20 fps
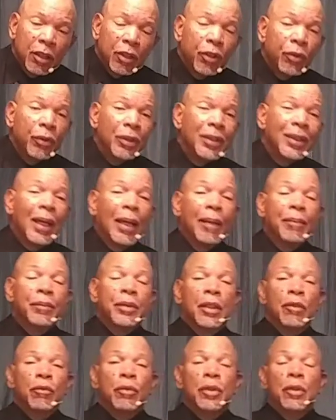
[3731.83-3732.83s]
three times
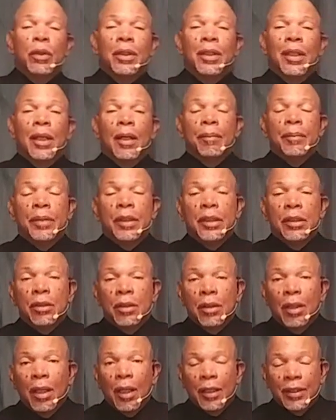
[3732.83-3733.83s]
that we will come
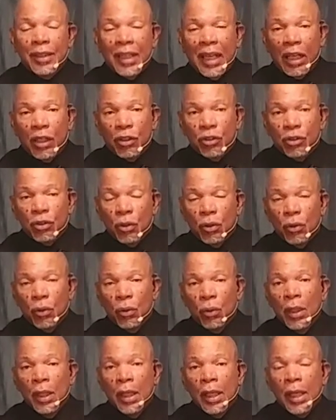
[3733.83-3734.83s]
into God's
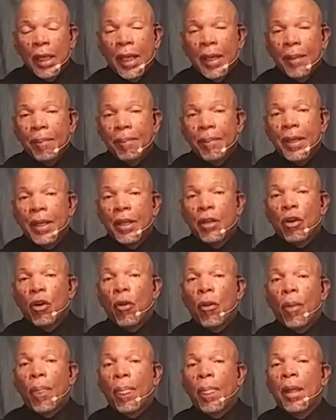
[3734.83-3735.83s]
household, amen,
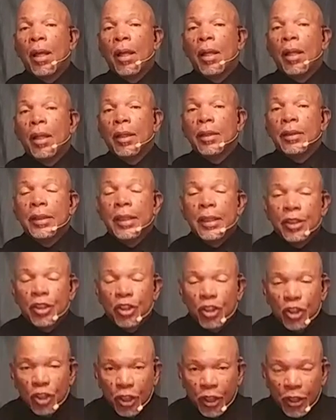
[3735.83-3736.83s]
on
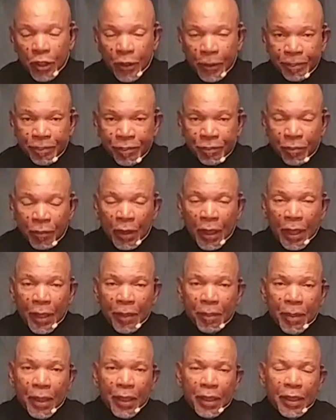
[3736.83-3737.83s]
this year,
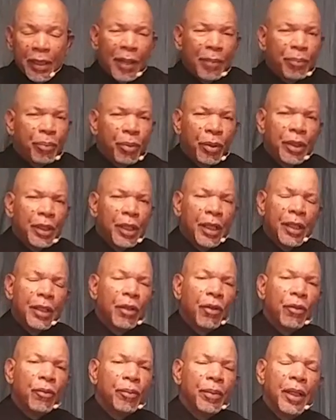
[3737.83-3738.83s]
amen. And I pray and
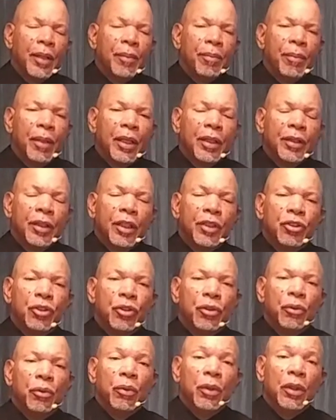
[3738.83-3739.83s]
hope, amen, that
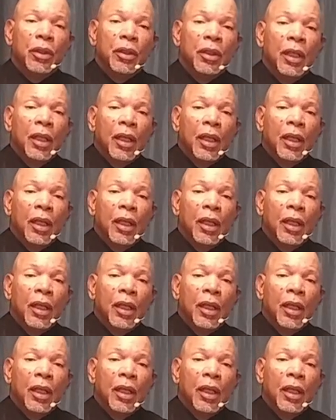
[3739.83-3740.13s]
you would